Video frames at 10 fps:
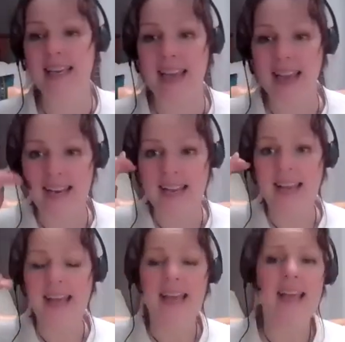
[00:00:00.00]
again,
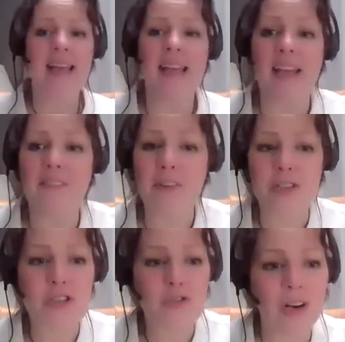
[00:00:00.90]
if you're
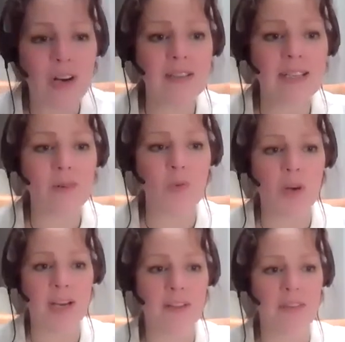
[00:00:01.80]
struggling
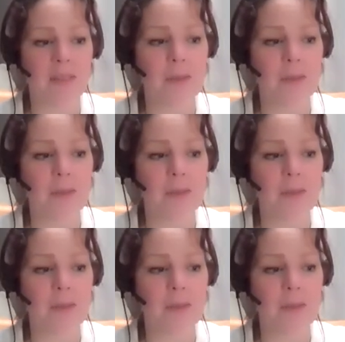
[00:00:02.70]
with,